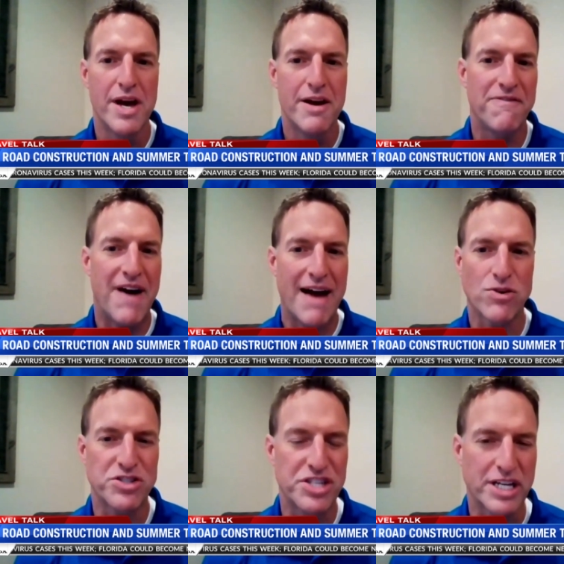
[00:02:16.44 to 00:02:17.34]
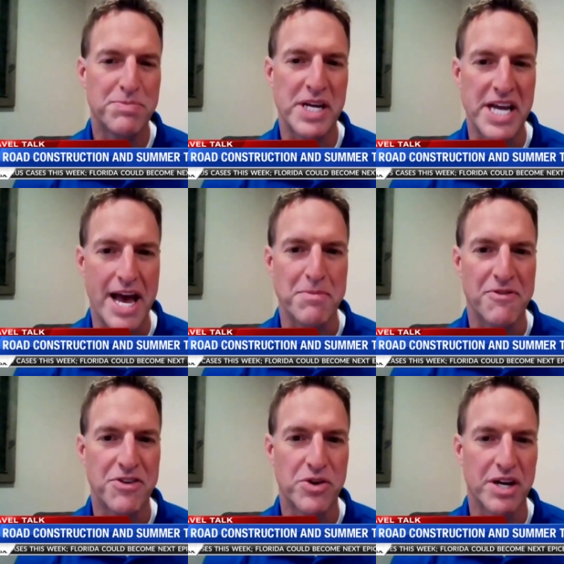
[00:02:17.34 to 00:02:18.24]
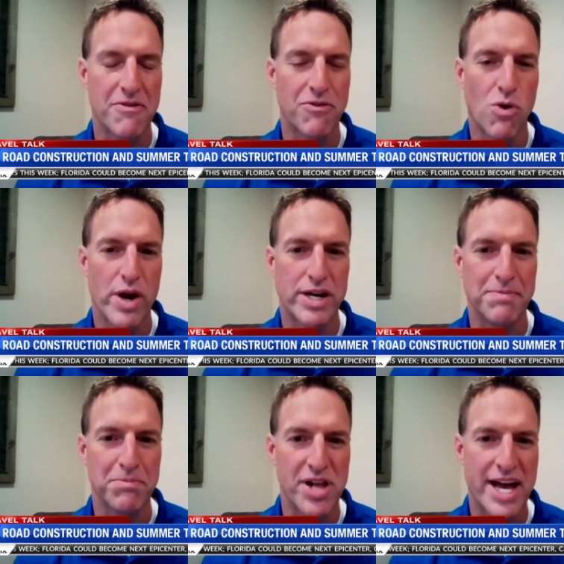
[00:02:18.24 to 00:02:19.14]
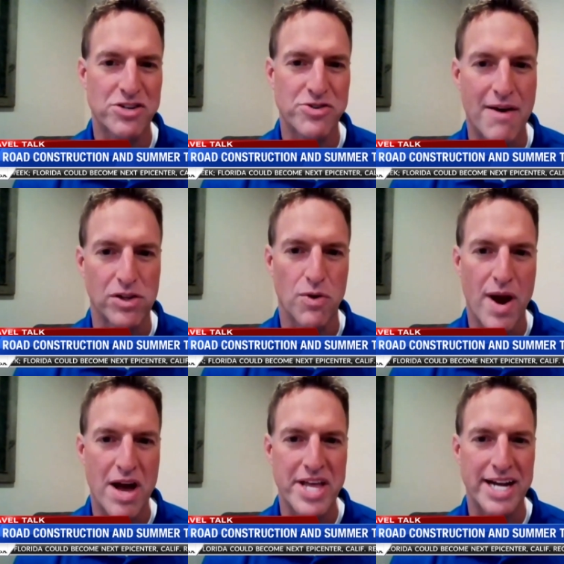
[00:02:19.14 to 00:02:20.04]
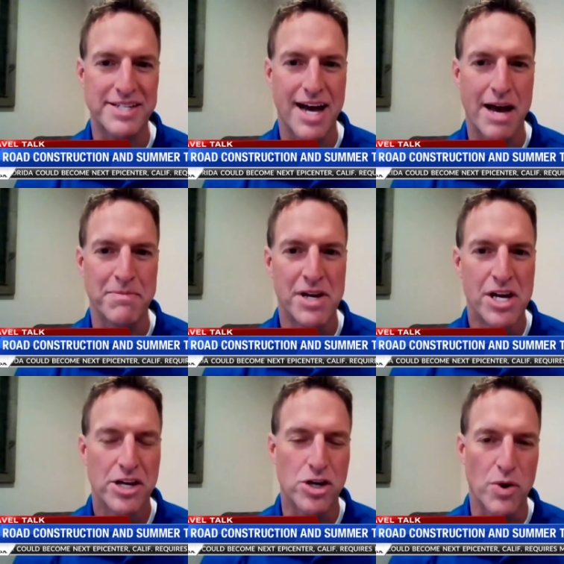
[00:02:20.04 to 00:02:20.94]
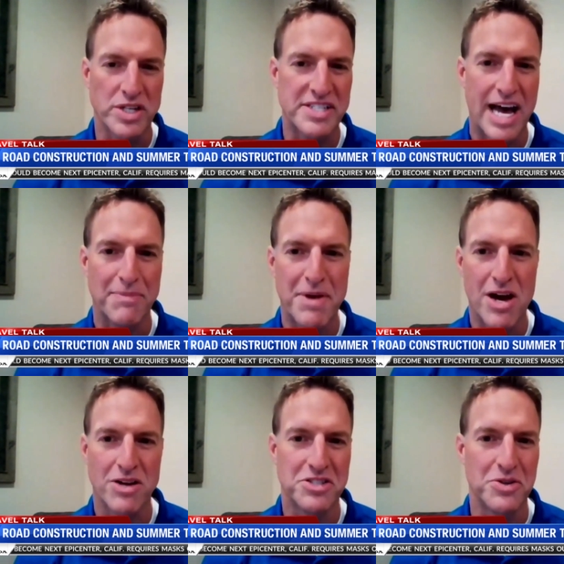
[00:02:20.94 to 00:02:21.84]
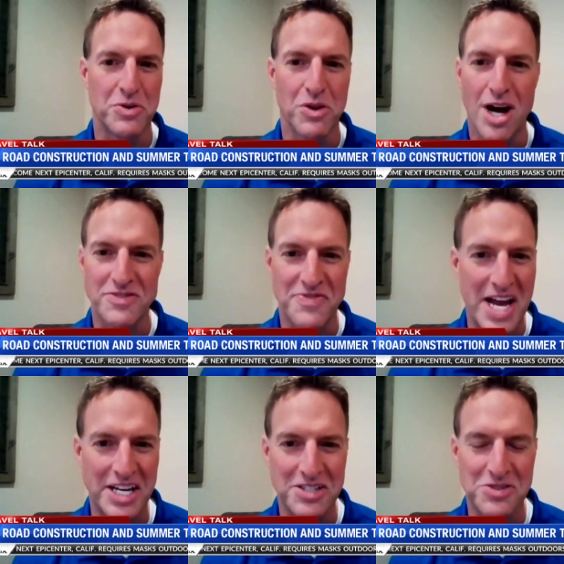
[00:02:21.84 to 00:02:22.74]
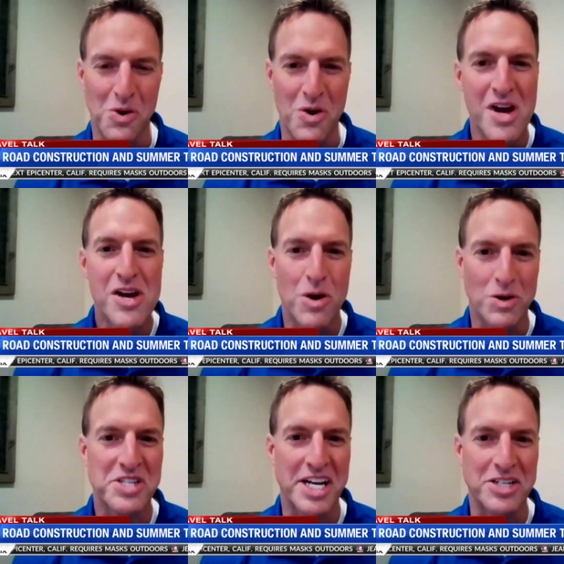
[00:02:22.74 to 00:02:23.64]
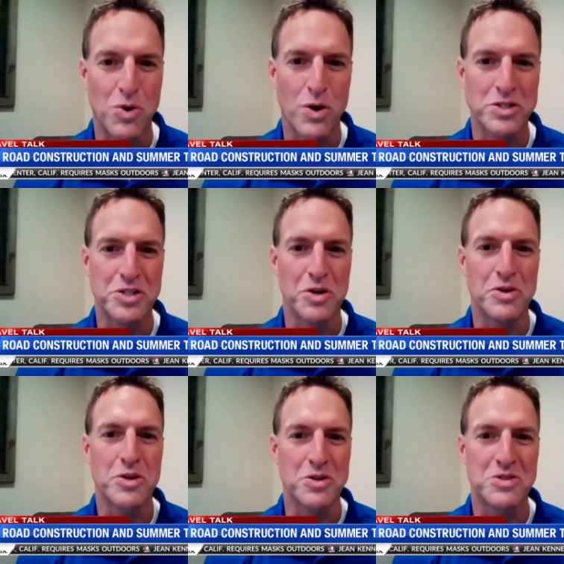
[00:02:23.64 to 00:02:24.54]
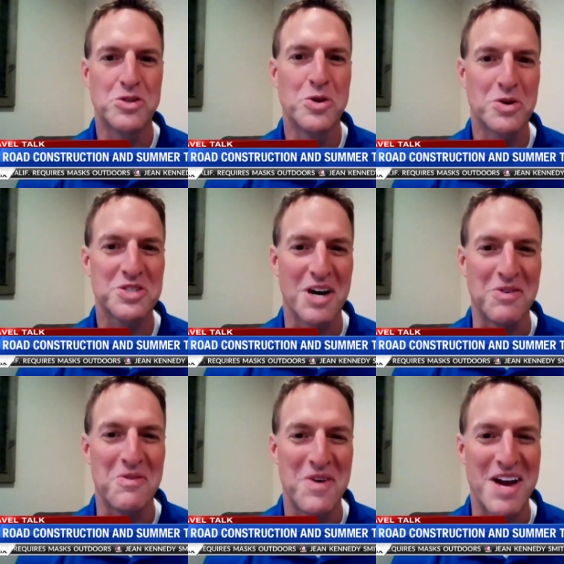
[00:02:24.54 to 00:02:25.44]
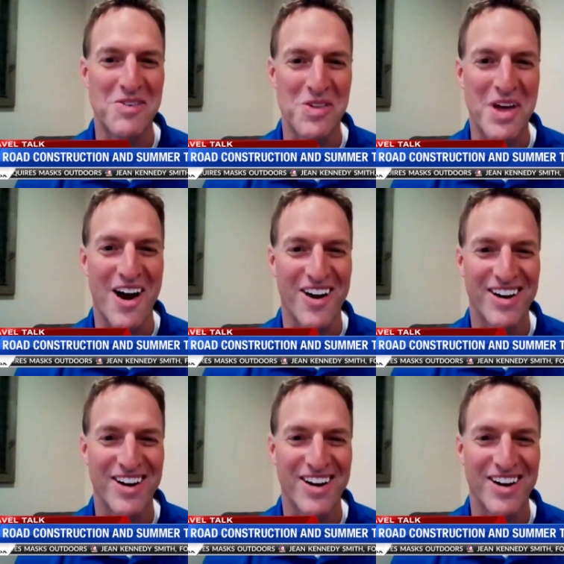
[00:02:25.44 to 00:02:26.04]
5 or 6 p.m. If you can avoid and plan travel around that time going southbound to Las Vegas or, or St. George, you'll, you'll do yourself a favor there.